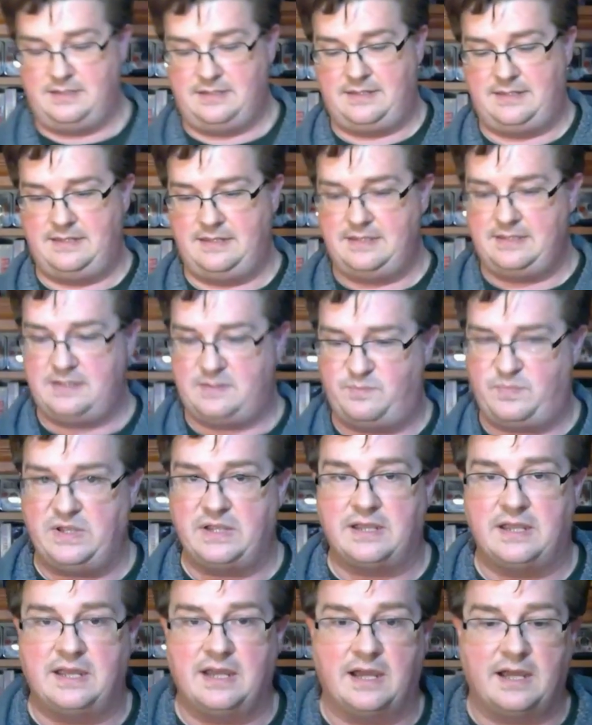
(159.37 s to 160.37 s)
this
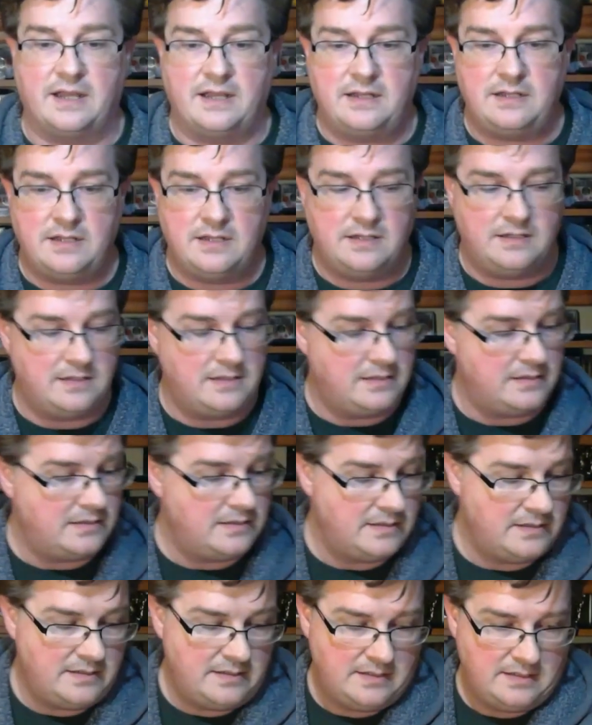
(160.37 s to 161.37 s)
big guy
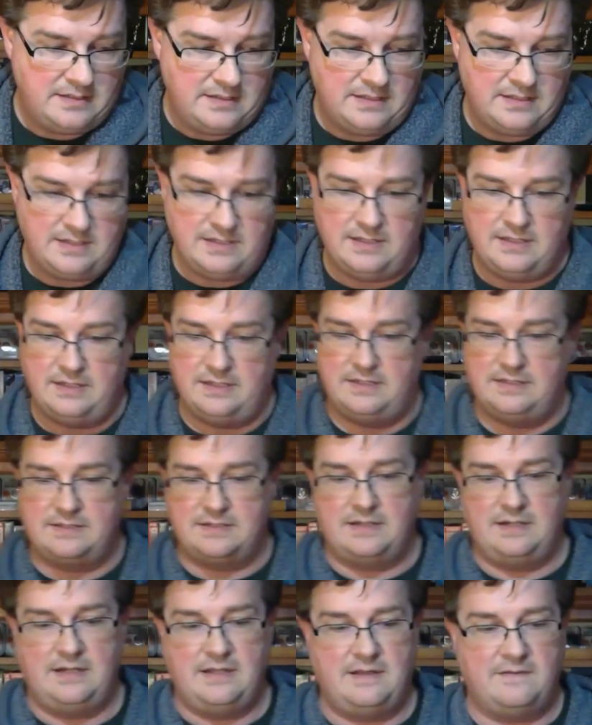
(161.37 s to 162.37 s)
is
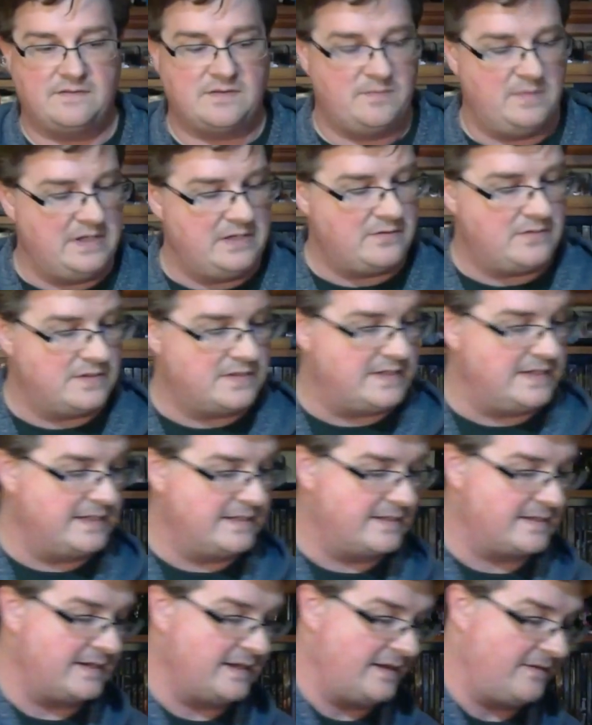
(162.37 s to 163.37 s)
going to have some interesting
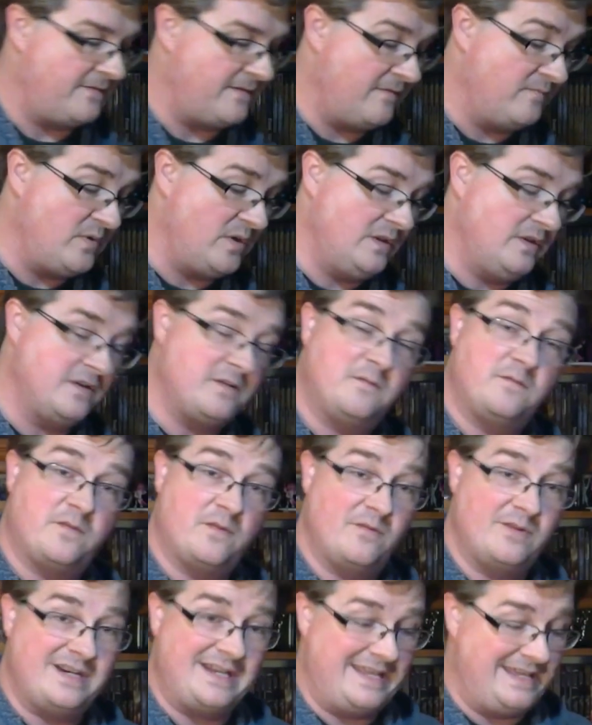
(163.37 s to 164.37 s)
stuff. I've been looking
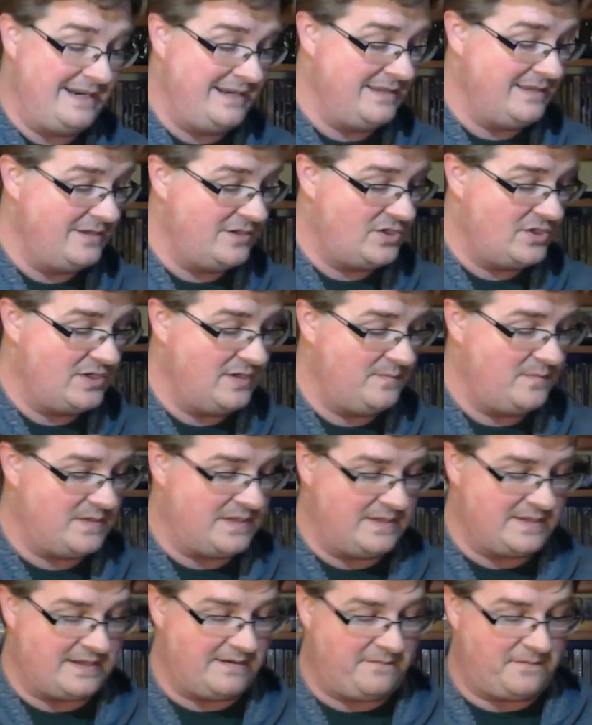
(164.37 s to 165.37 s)
forward to getting this ship
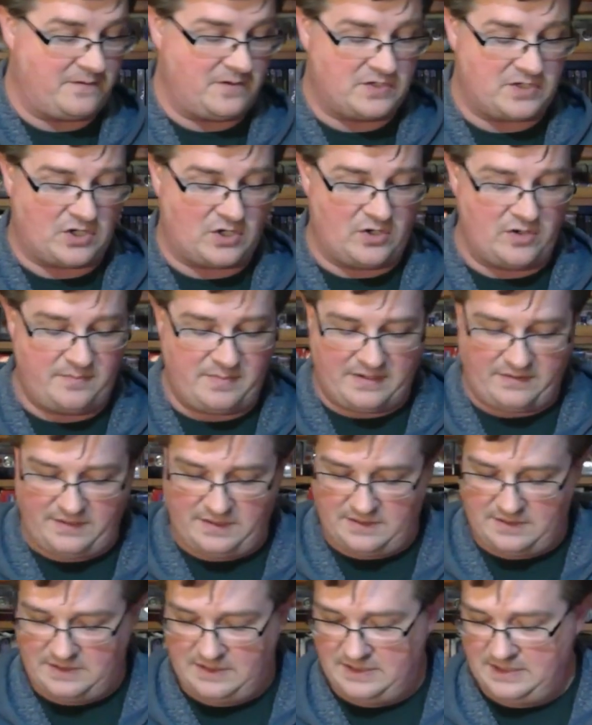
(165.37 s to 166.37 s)
since I first heard about
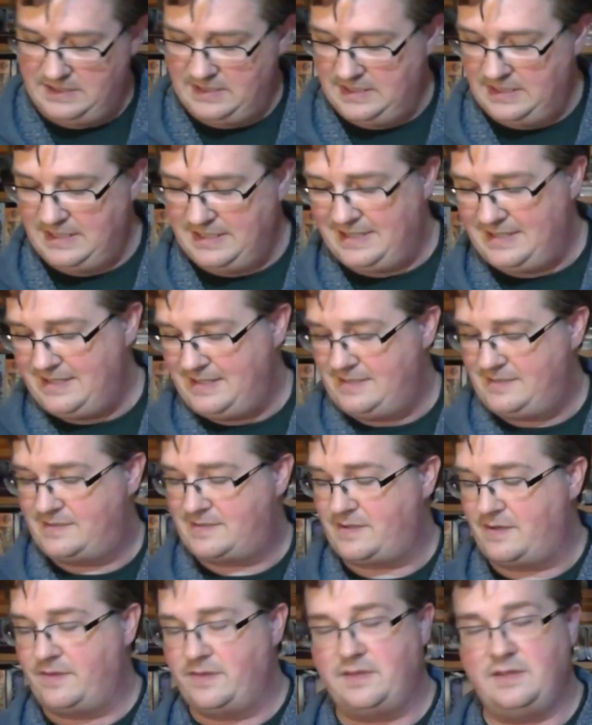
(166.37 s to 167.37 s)
it.
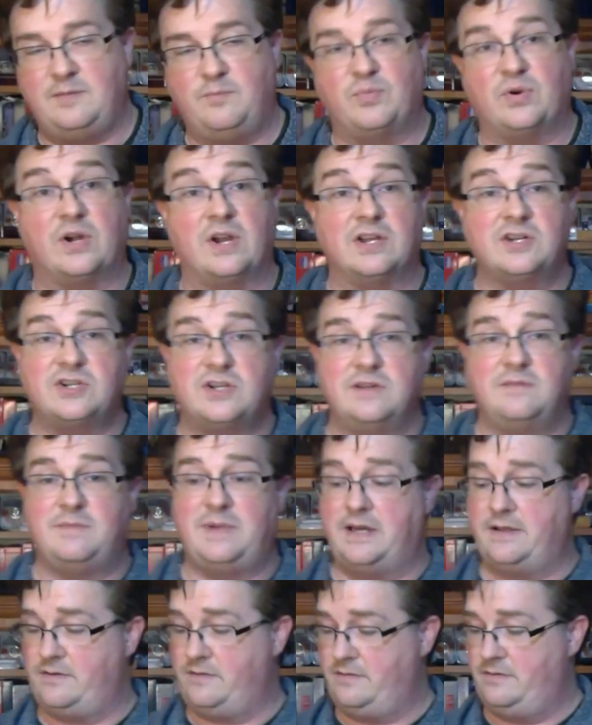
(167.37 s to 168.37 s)
Saw the production
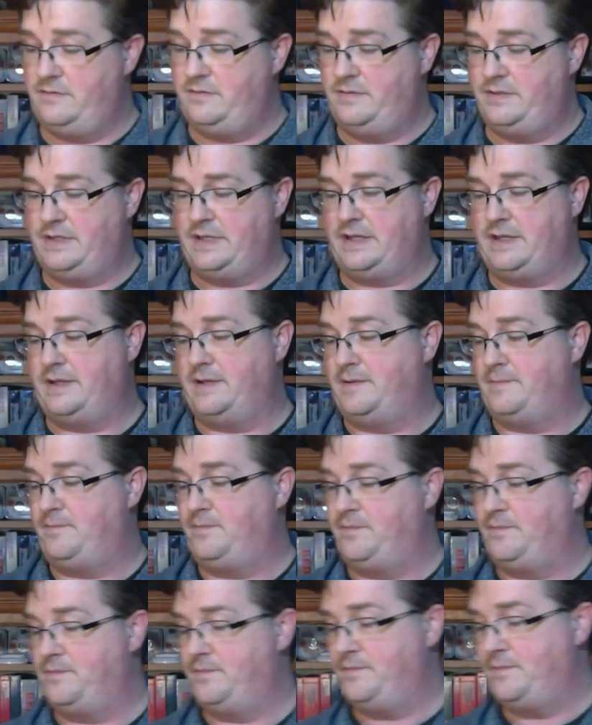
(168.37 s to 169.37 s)
model,
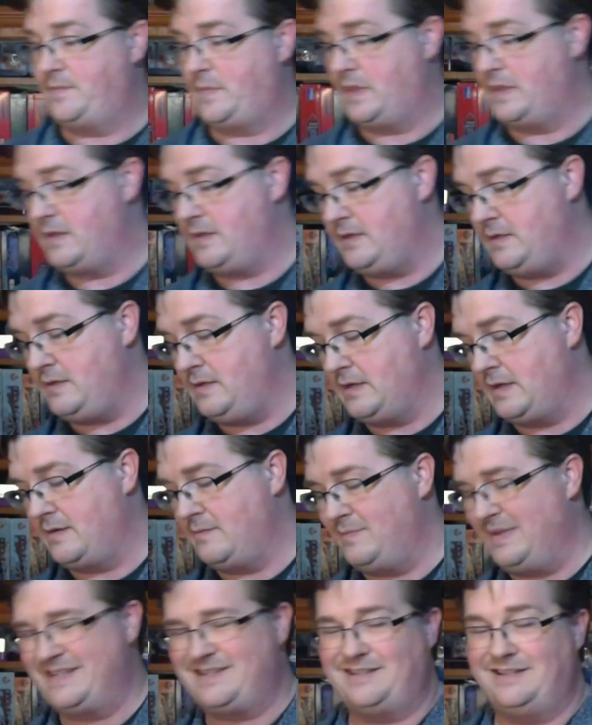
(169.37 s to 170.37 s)

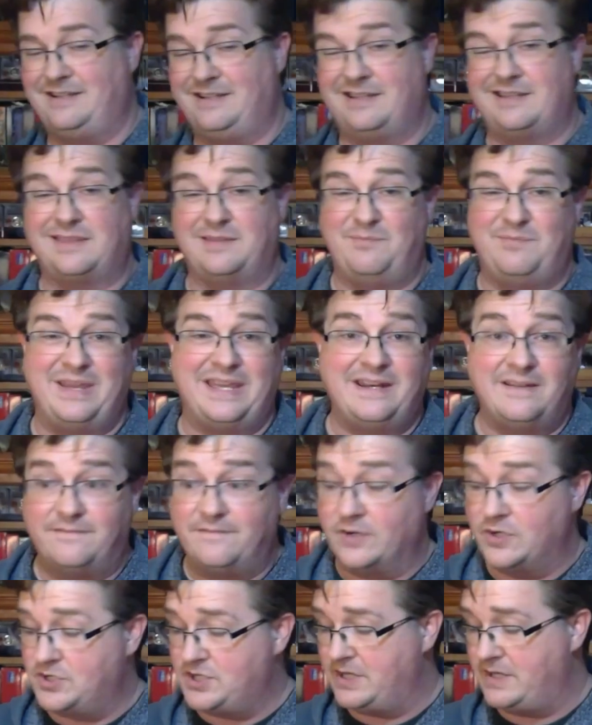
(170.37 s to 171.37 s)
basically like the beta
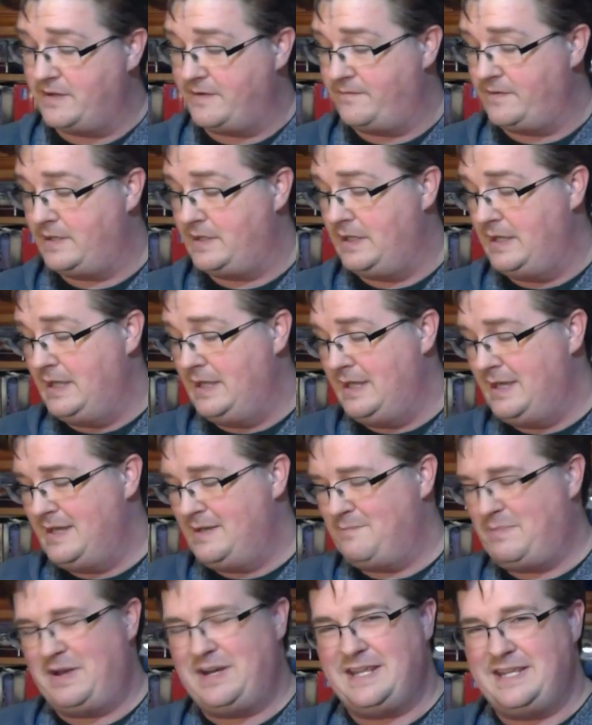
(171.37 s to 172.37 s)
version of it,
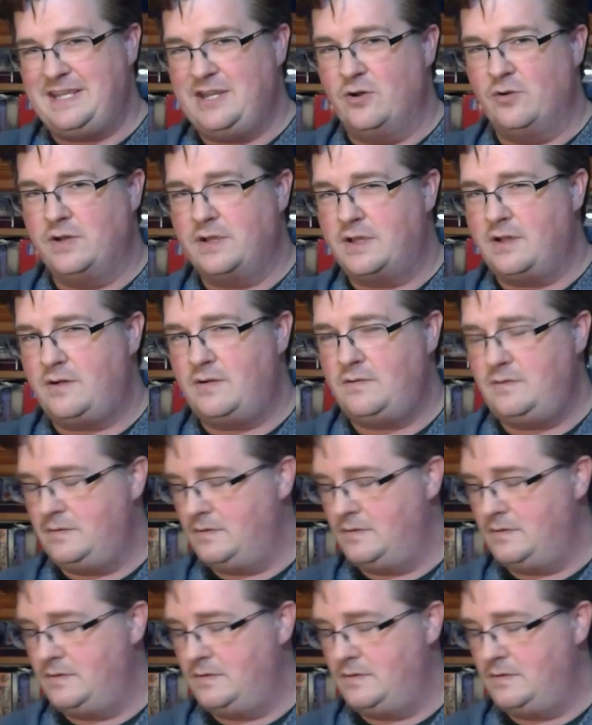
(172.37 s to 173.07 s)
about a year ago.